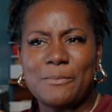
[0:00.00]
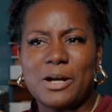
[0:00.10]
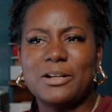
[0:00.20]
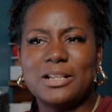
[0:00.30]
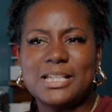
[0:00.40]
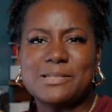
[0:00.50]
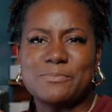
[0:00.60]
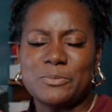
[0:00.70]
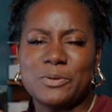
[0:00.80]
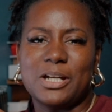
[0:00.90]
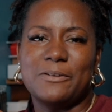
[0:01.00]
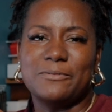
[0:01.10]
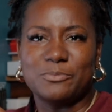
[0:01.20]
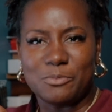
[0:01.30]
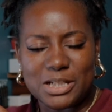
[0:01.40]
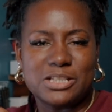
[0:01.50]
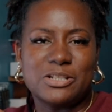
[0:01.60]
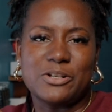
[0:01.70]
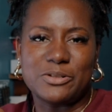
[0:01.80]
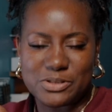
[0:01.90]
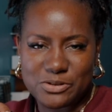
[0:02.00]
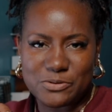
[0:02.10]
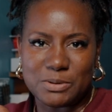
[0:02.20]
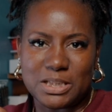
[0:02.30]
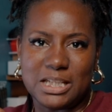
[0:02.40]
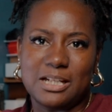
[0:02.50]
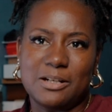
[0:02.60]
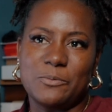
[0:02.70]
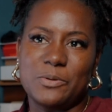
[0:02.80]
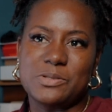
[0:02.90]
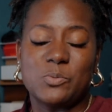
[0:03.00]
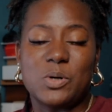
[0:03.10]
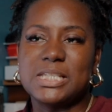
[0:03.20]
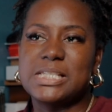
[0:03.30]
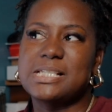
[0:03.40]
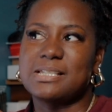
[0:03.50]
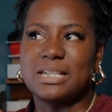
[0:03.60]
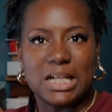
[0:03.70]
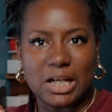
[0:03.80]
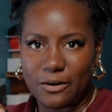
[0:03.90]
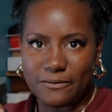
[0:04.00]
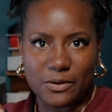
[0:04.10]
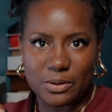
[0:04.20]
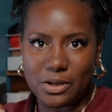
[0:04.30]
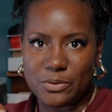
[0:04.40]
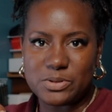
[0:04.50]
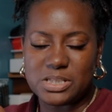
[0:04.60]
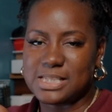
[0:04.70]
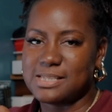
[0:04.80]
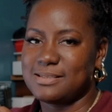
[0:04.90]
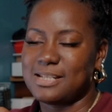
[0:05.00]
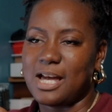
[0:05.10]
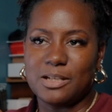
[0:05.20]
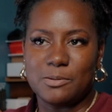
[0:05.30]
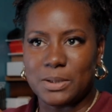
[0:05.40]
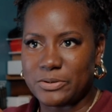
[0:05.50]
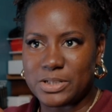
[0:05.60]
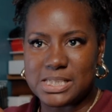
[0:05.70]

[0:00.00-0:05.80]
My earliest memory of watching her on social media was once seeing her photos, just documentary